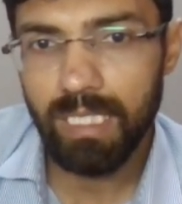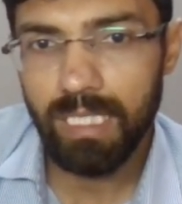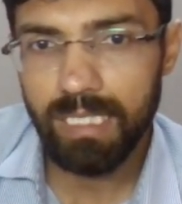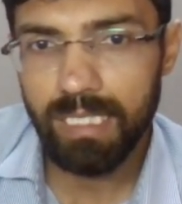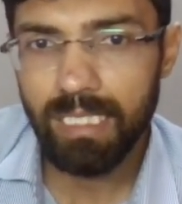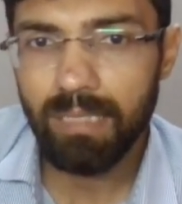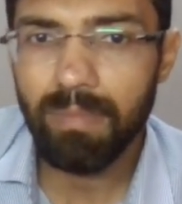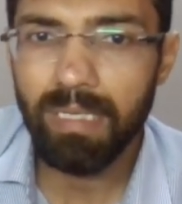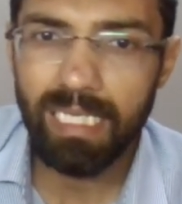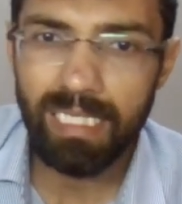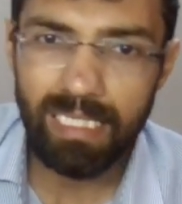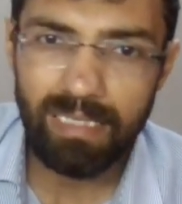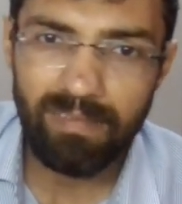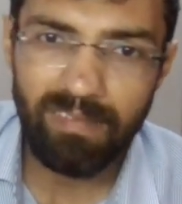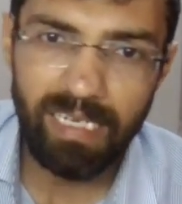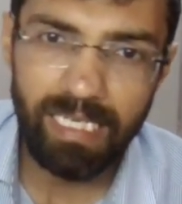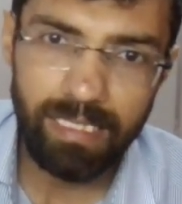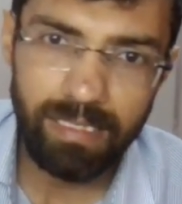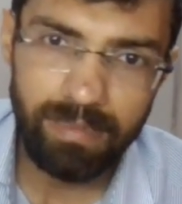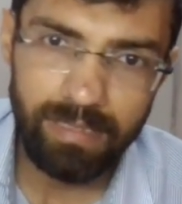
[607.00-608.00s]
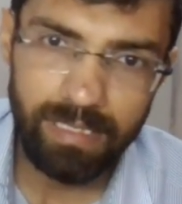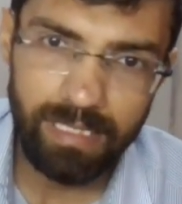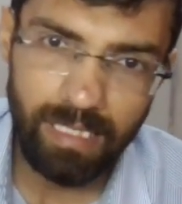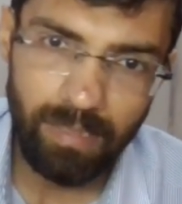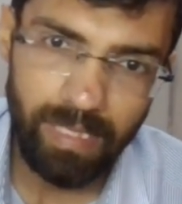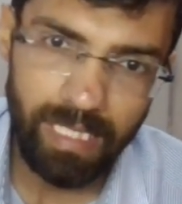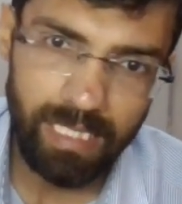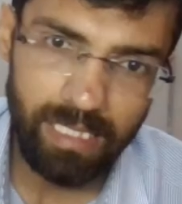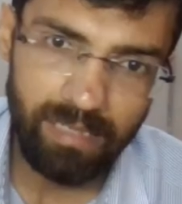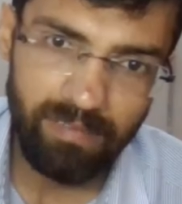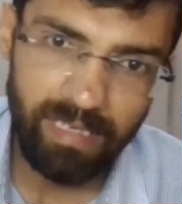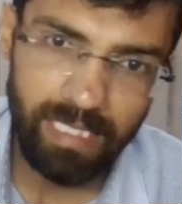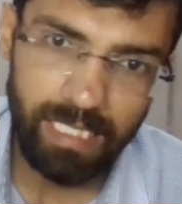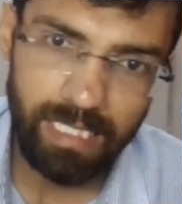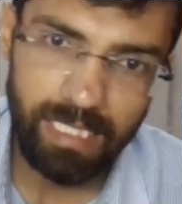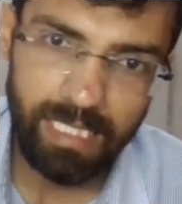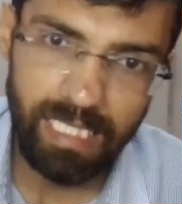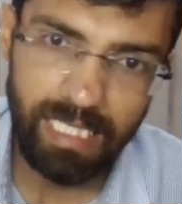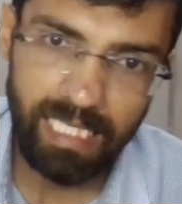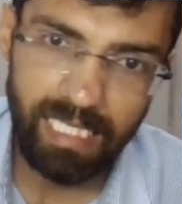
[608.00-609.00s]
some another vector
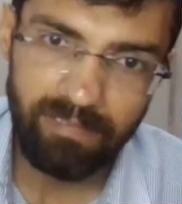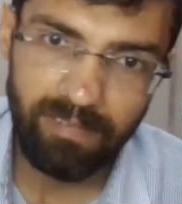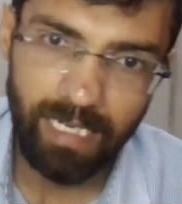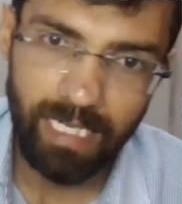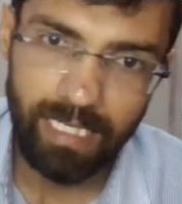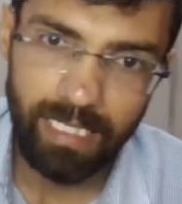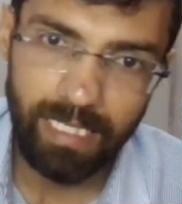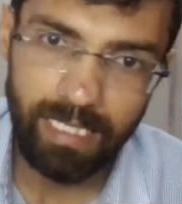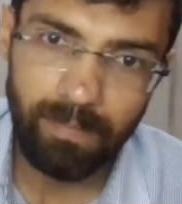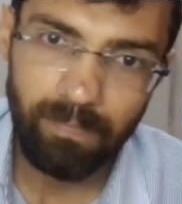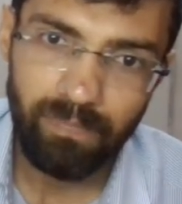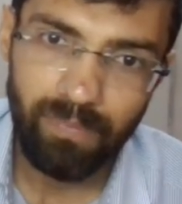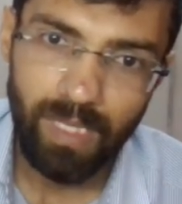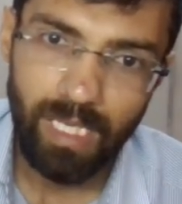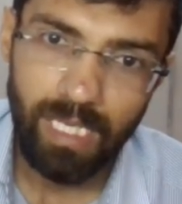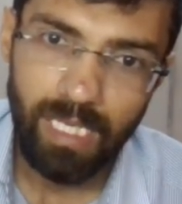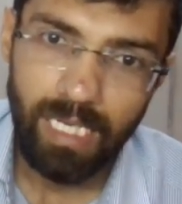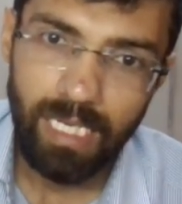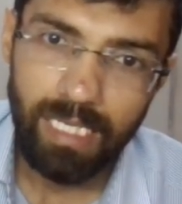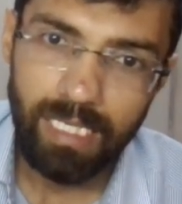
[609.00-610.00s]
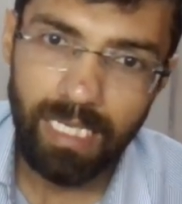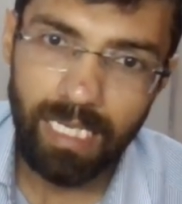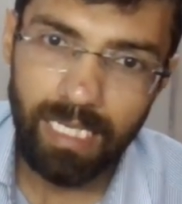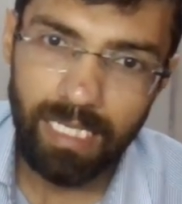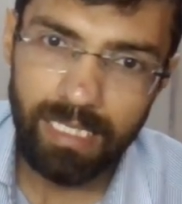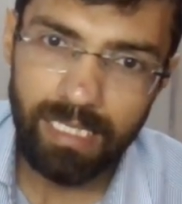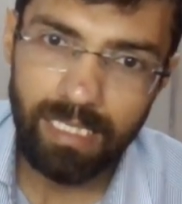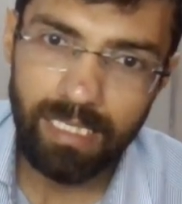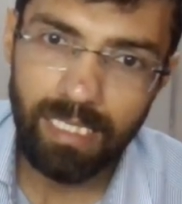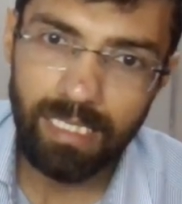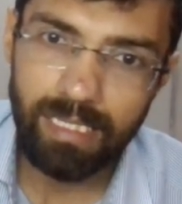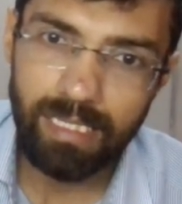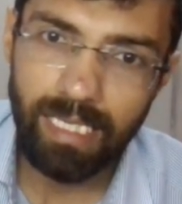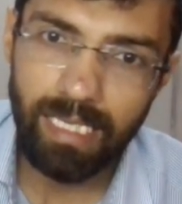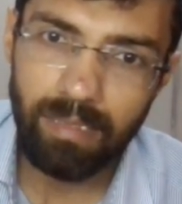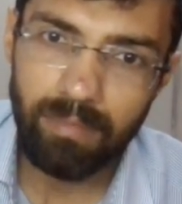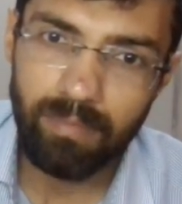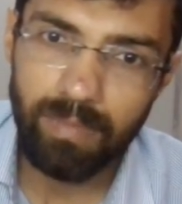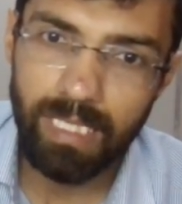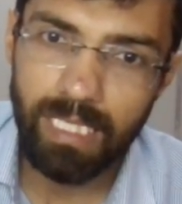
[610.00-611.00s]
CD vector? That is
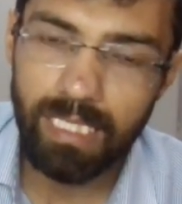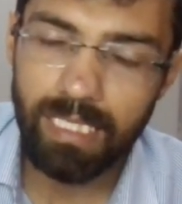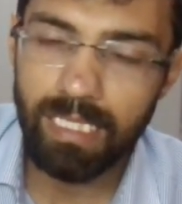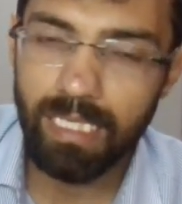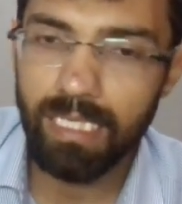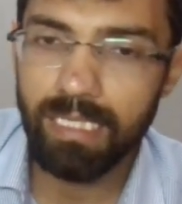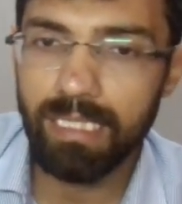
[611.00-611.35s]
nothing but